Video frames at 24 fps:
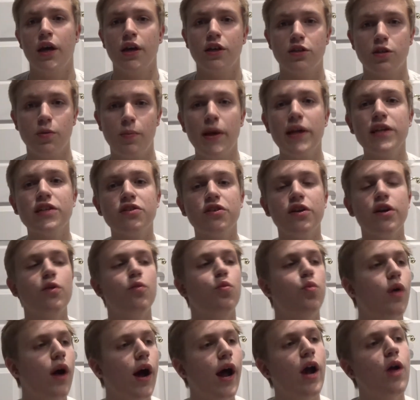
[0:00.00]
So basically,
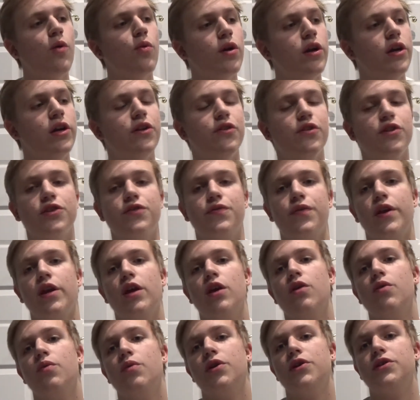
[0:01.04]
why I wanted to do this
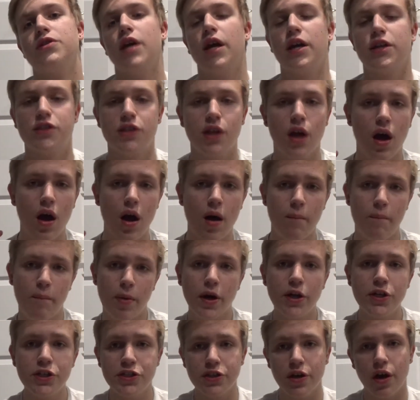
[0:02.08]
video was I saw a
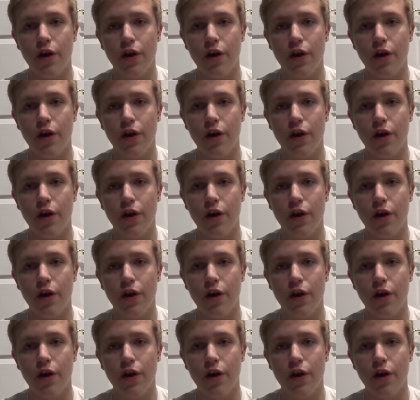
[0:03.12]
bunch